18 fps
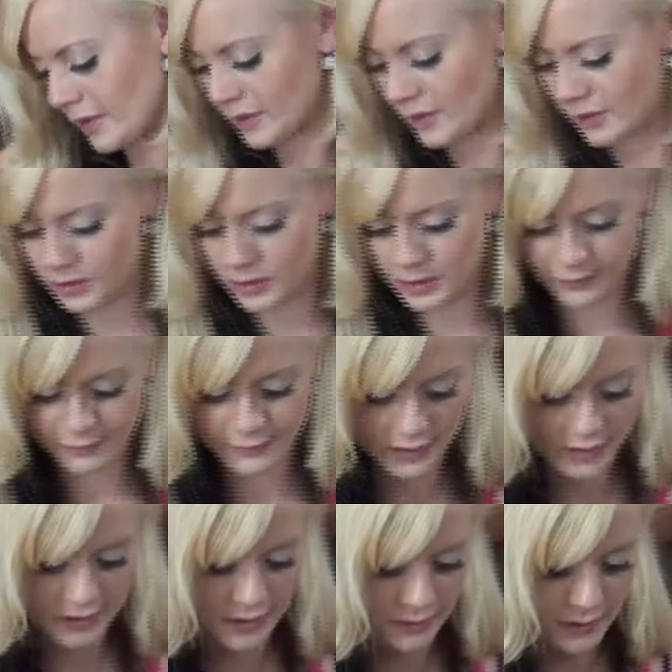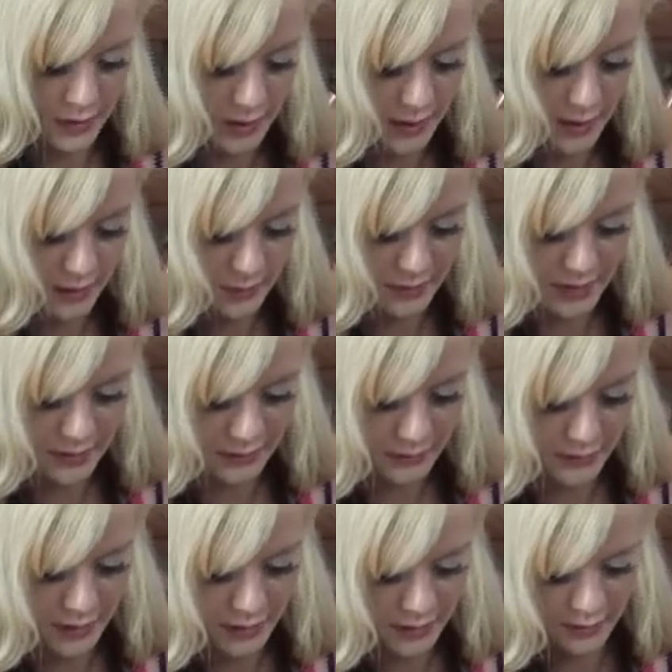Actually, first I'm gonna cut them down
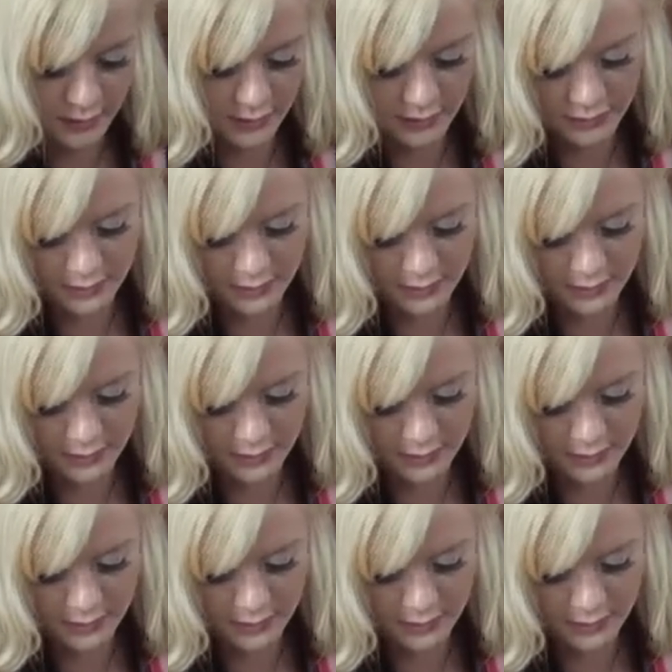the middle.